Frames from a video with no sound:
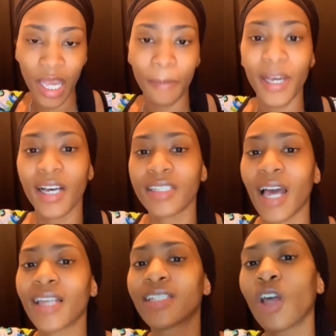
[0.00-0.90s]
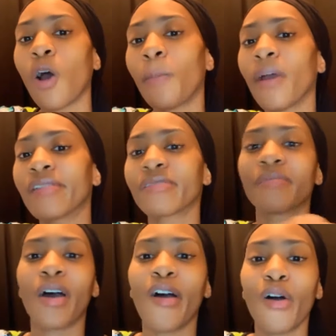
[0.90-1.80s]
because I saw Patrick
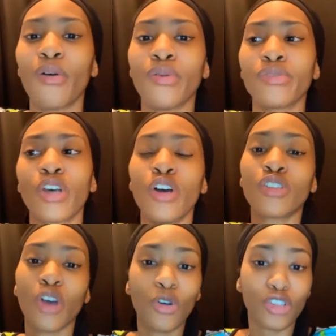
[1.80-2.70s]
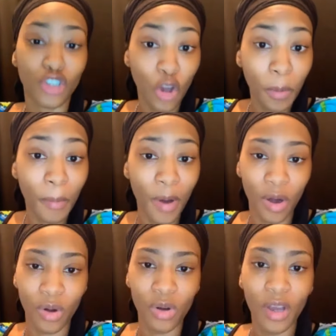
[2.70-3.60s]
Mahomes throw the Super
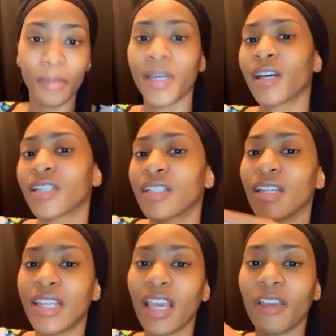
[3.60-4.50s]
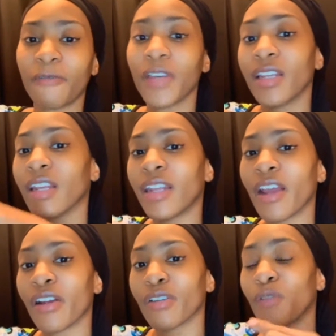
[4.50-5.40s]
Bowl because it didn't fit the
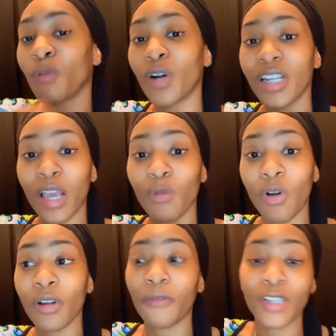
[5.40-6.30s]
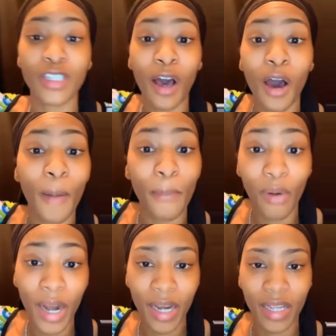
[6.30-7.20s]
narrative of what they wanted for Tom
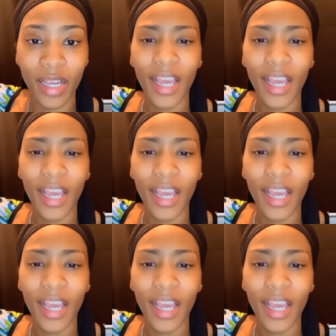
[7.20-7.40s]
Brady.